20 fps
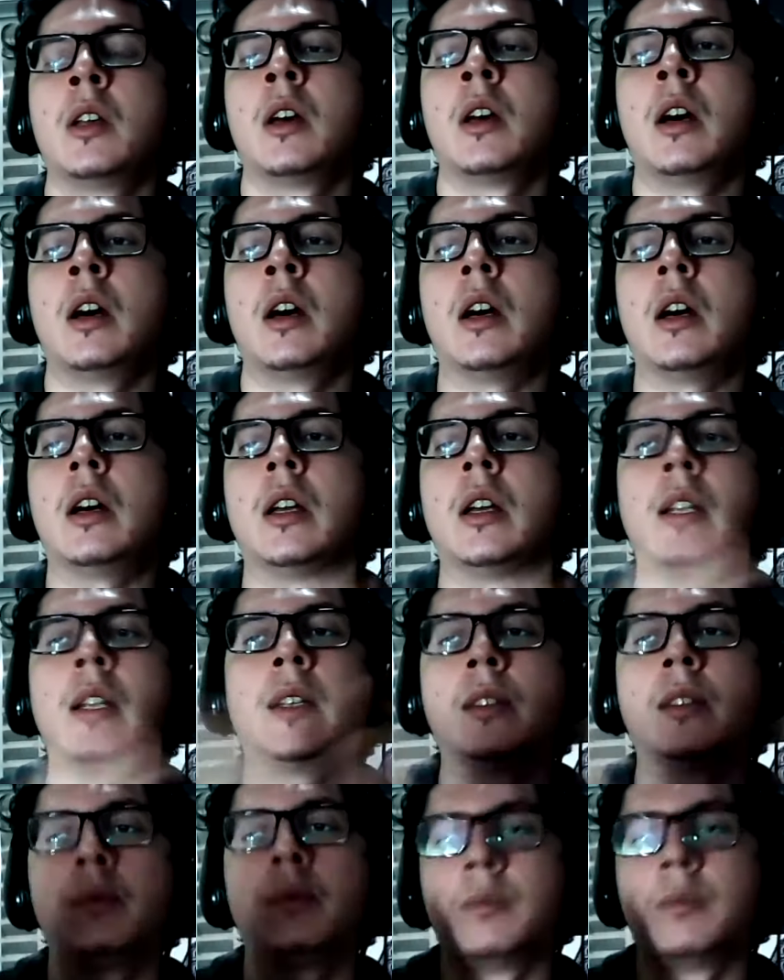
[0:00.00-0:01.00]
And
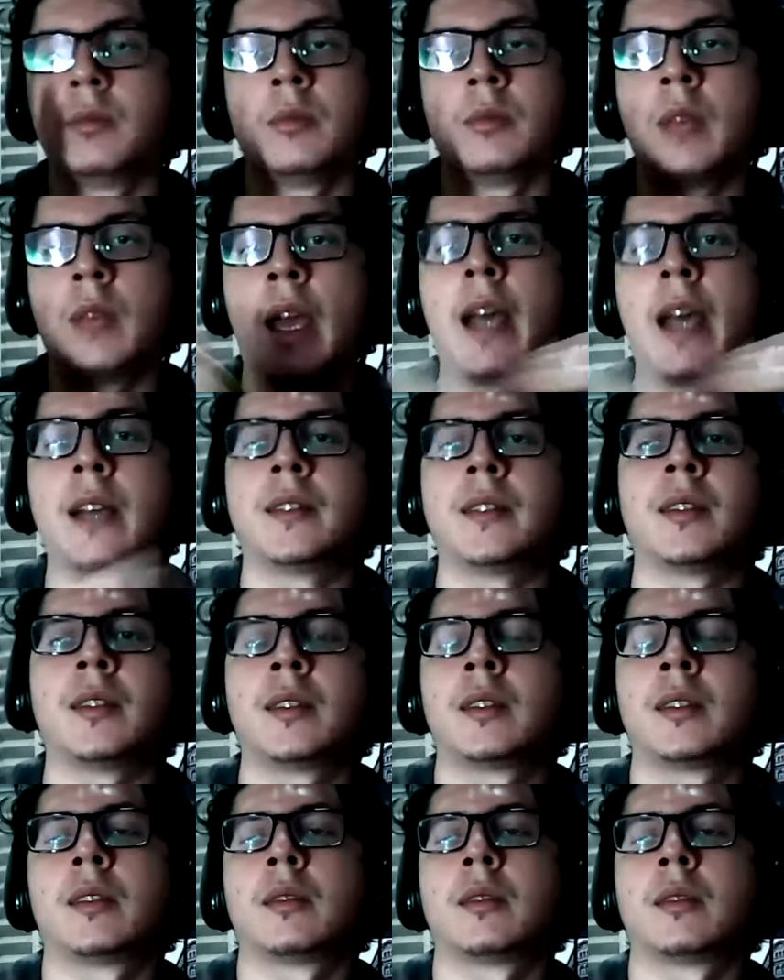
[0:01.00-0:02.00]
it
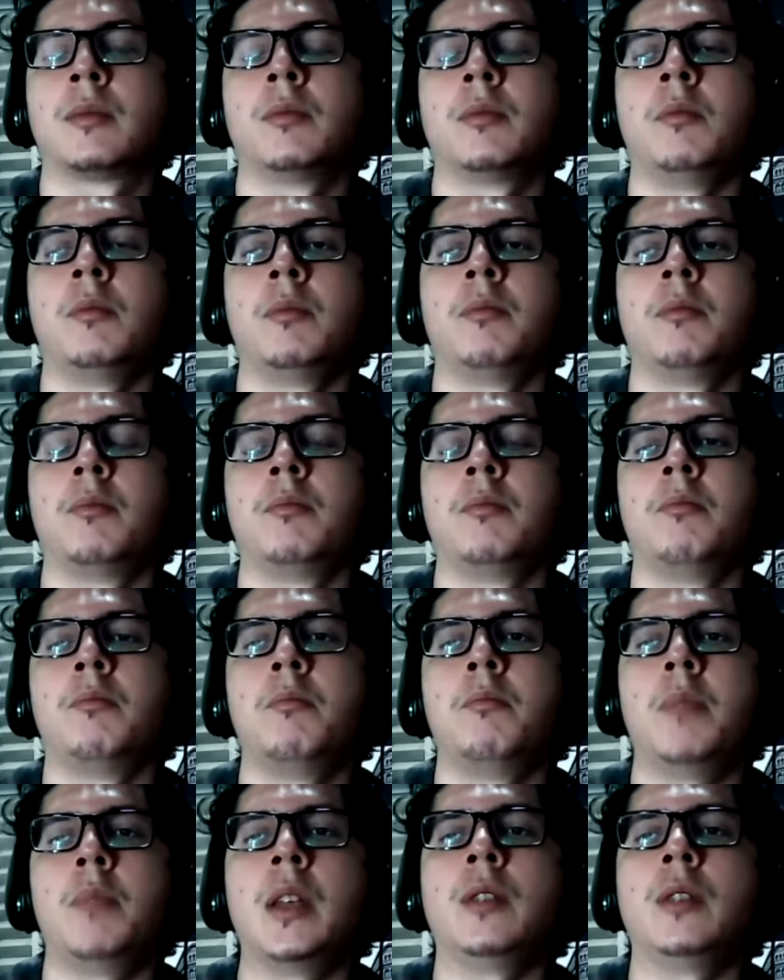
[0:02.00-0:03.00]
has
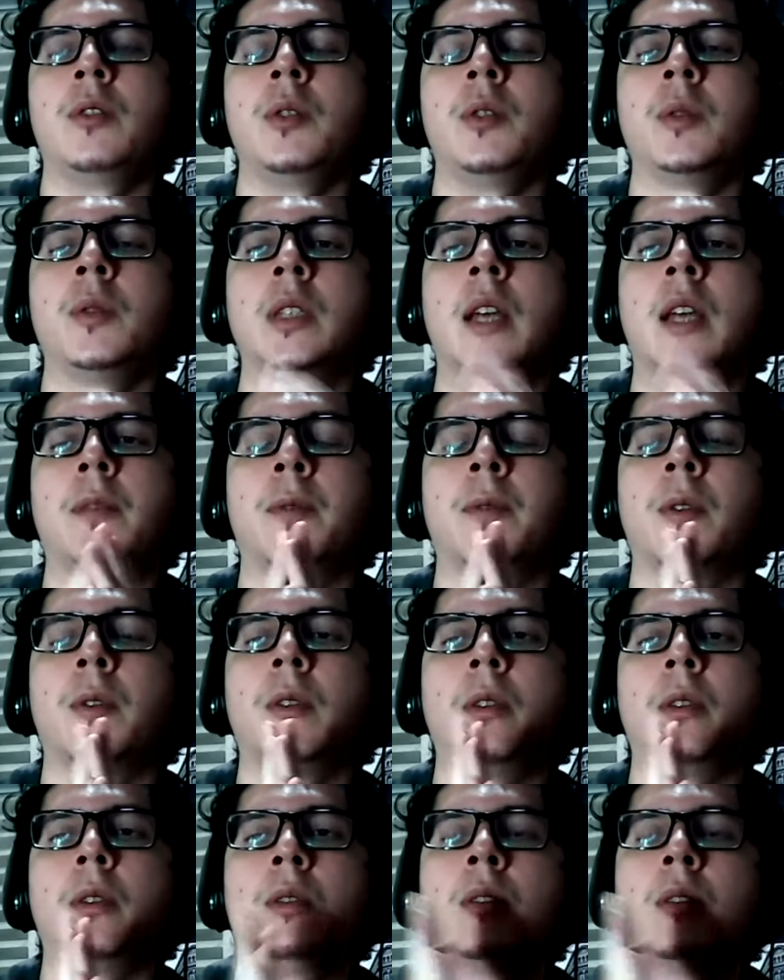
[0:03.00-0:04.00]
been doing that
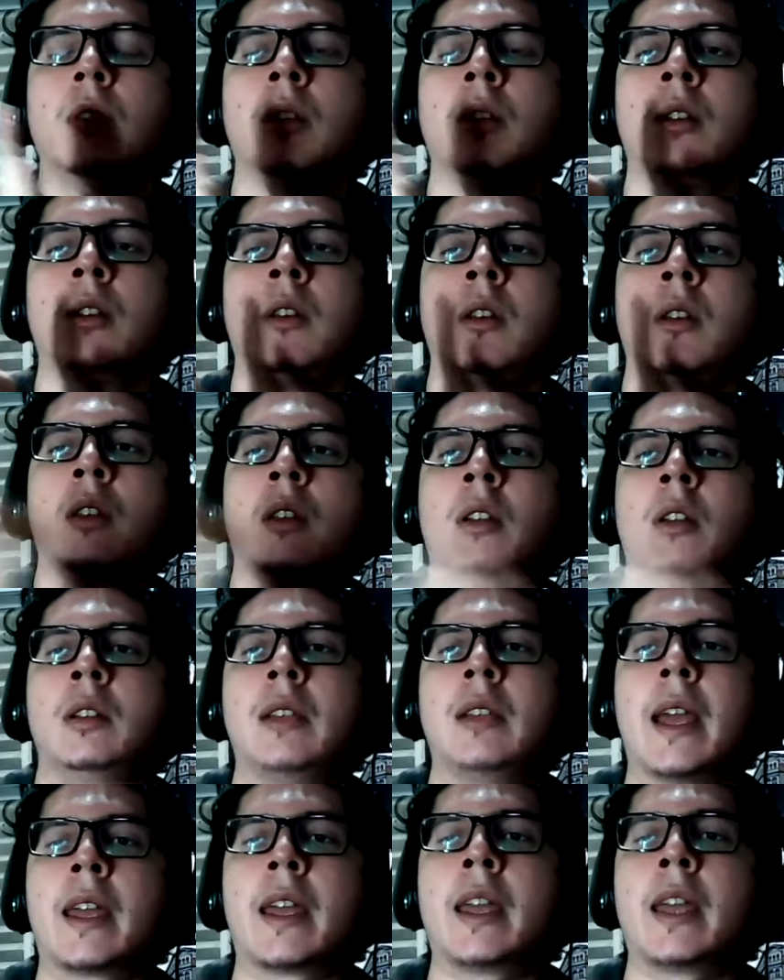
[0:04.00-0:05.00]
for
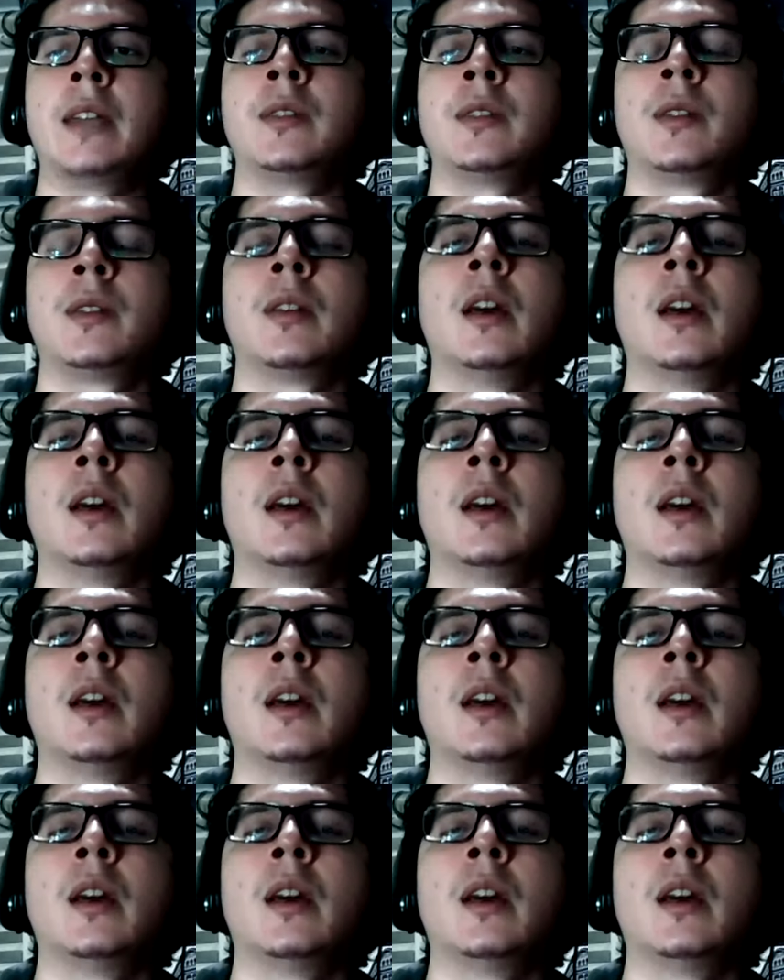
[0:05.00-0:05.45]
decades.